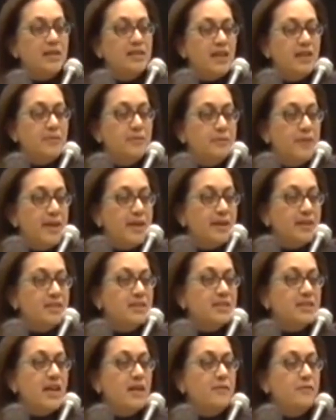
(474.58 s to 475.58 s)
It
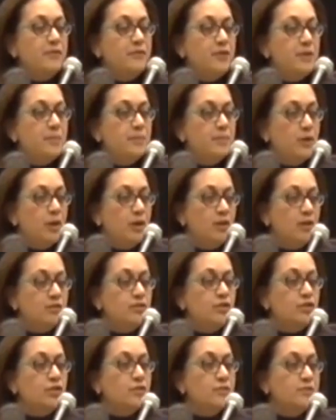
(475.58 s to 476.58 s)
affects every
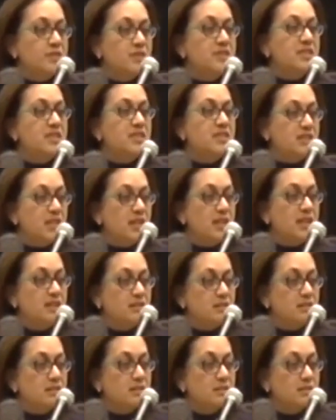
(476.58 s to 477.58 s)
branch of the
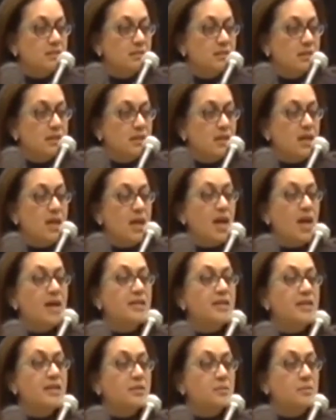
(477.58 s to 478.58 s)
state,
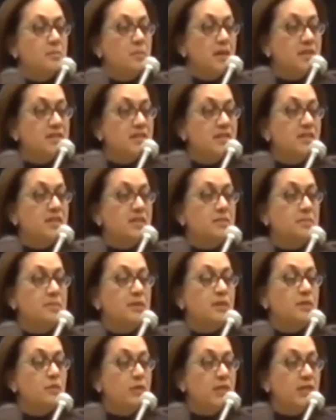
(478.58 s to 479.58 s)
and it must
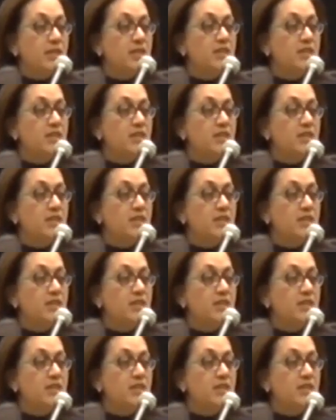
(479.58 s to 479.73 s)
be